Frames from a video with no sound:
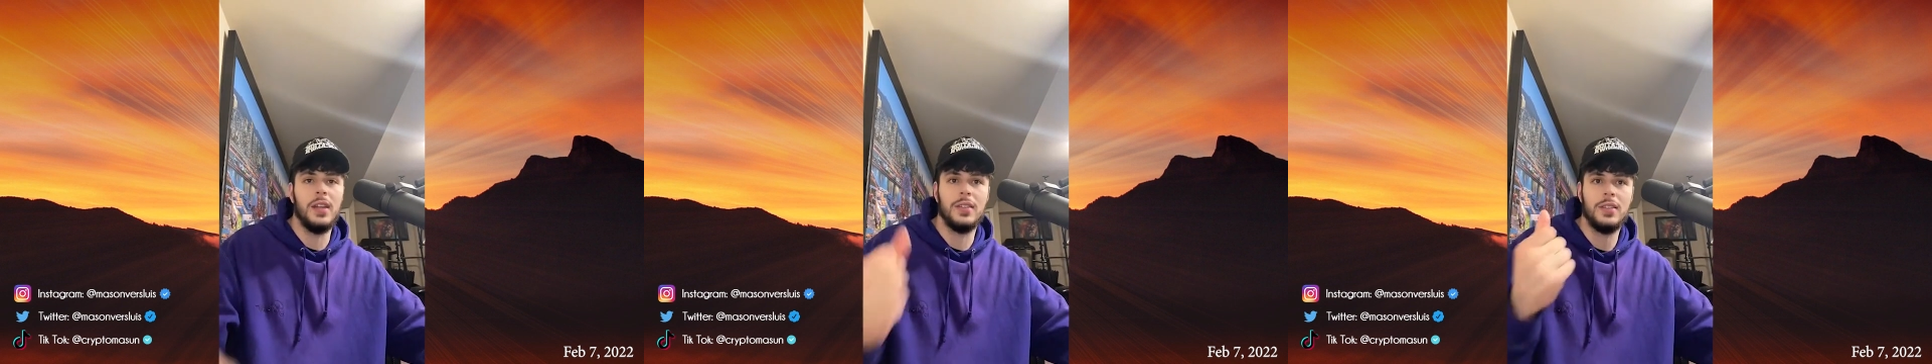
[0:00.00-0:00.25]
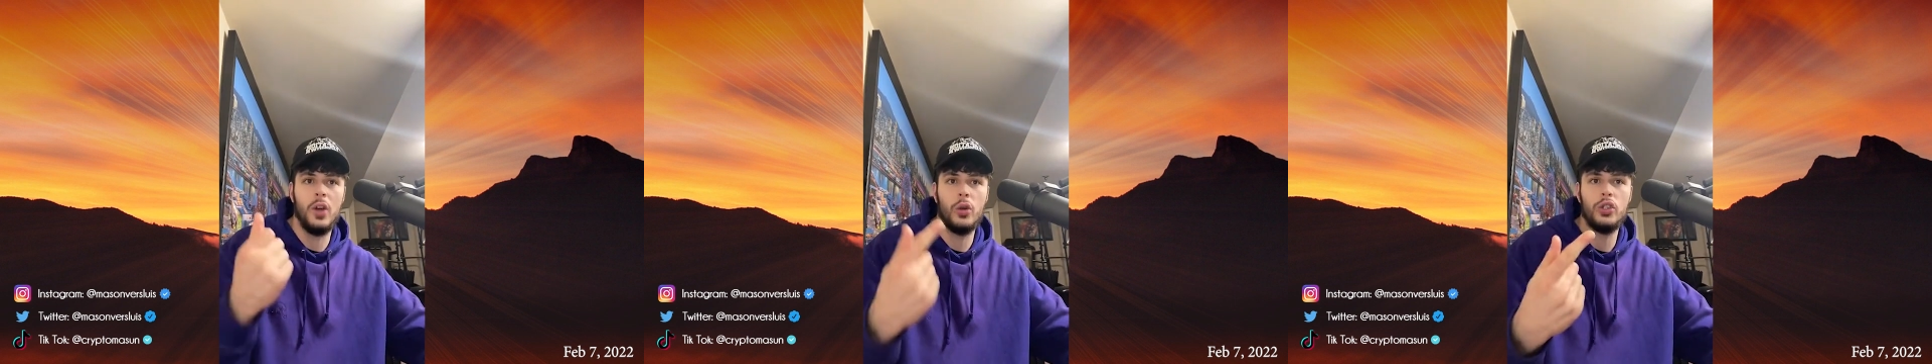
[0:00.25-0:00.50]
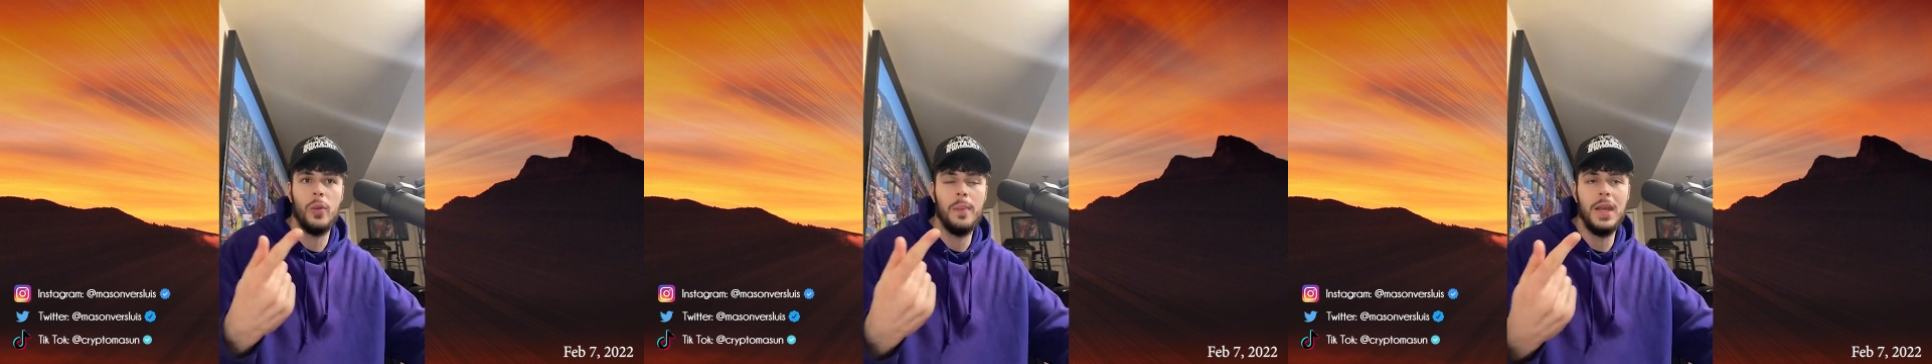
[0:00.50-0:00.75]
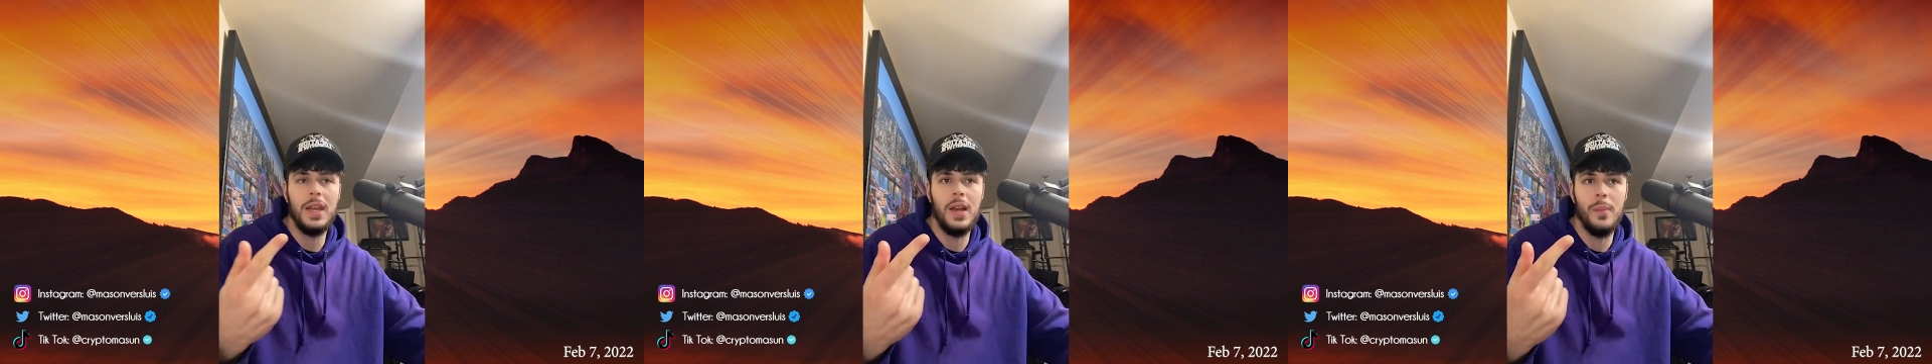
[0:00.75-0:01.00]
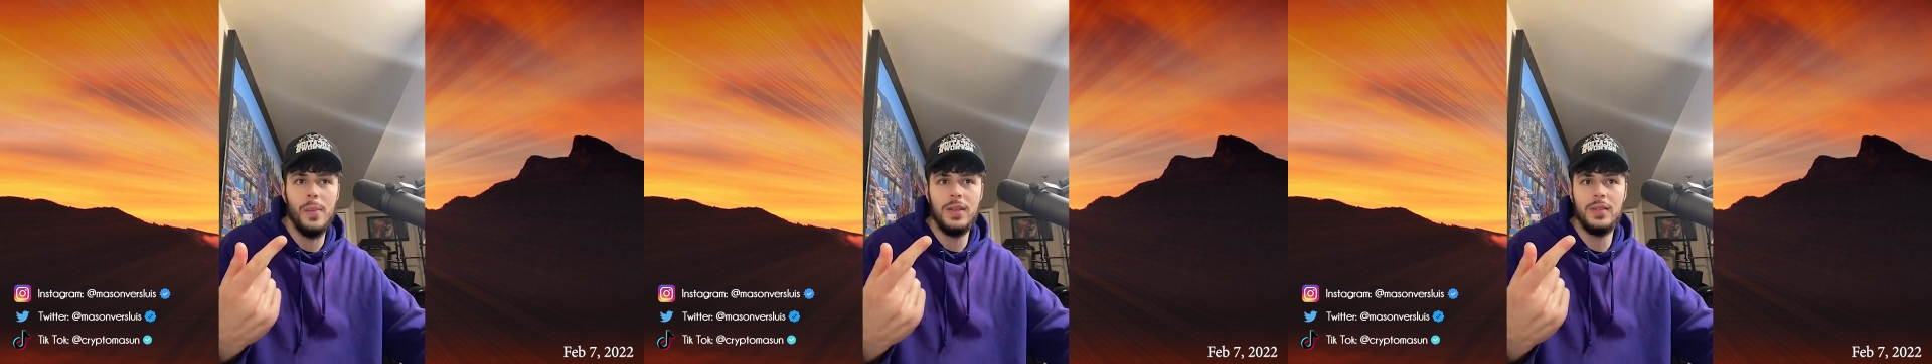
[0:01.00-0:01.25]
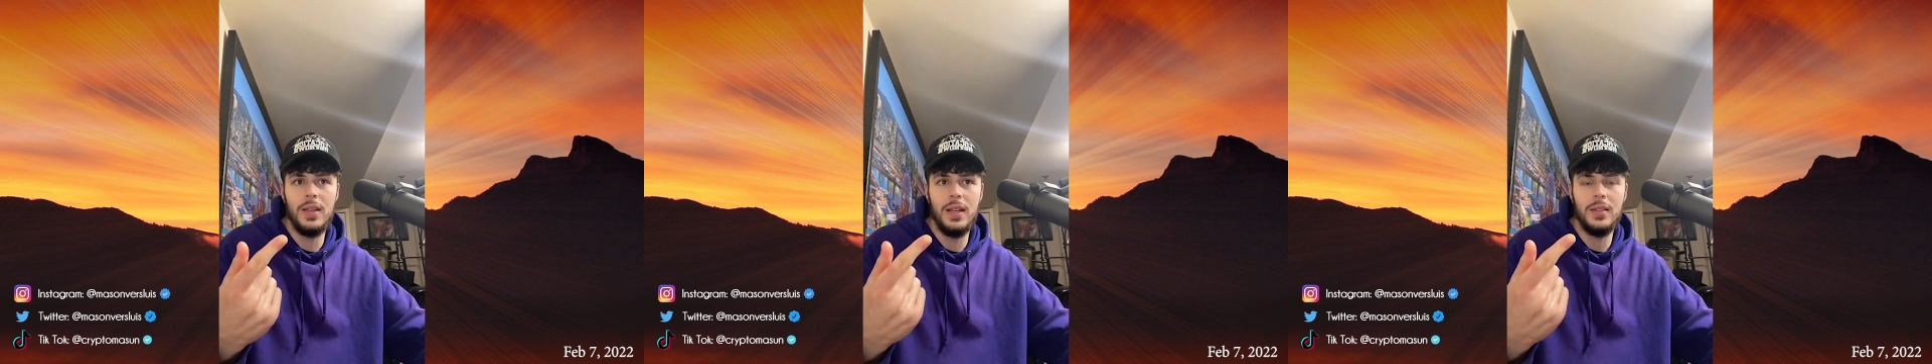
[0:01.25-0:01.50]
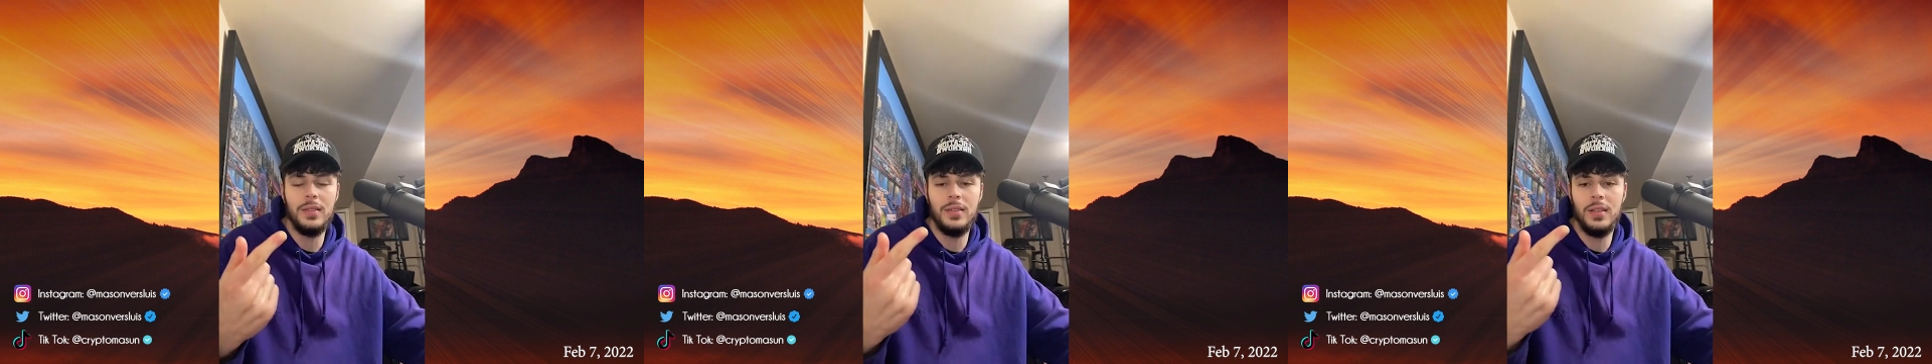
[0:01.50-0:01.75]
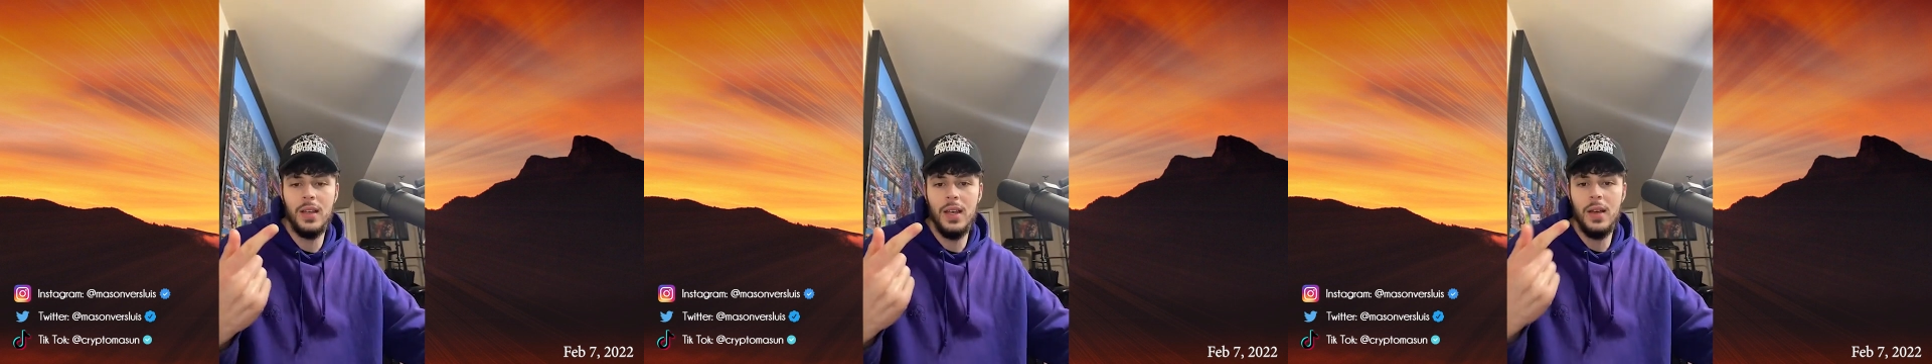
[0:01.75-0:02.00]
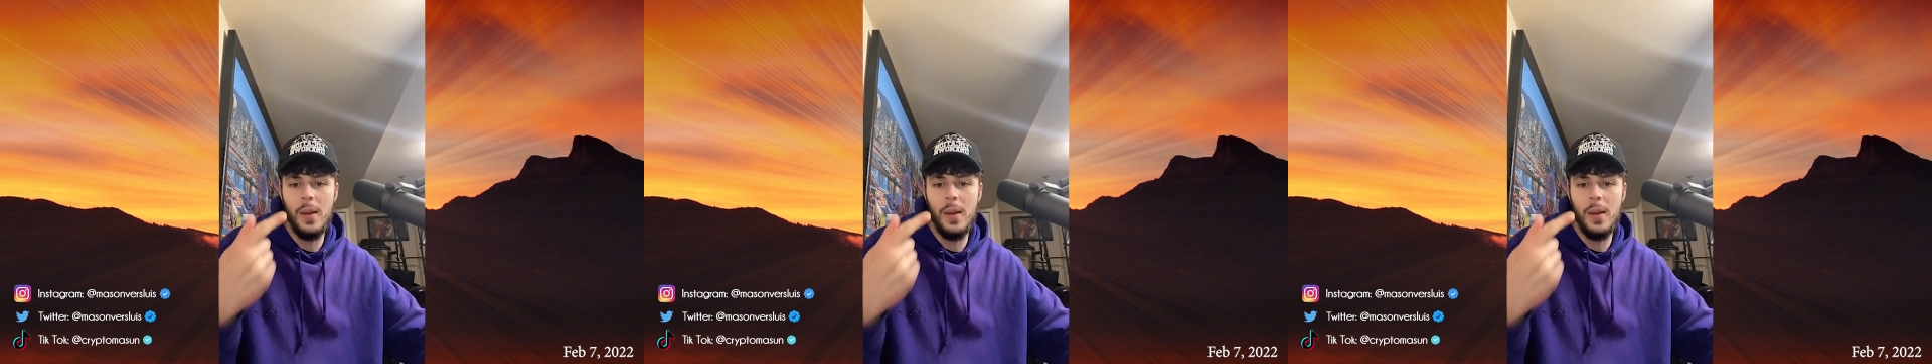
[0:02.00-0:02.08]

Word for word: in social media business,